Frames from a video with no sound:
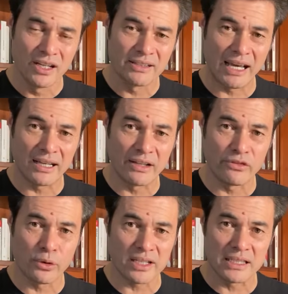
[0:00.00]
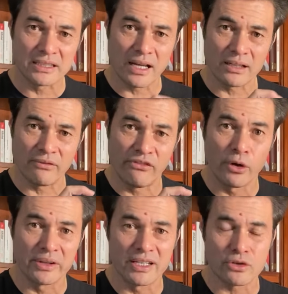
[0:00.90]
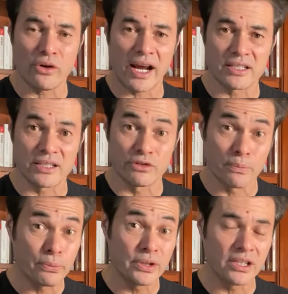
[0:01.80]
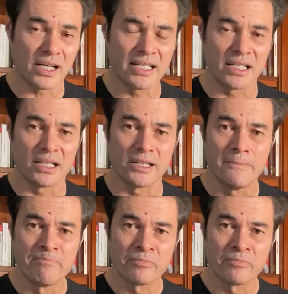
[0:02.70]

that if you actually start following these tracks, gives you a pretty good idea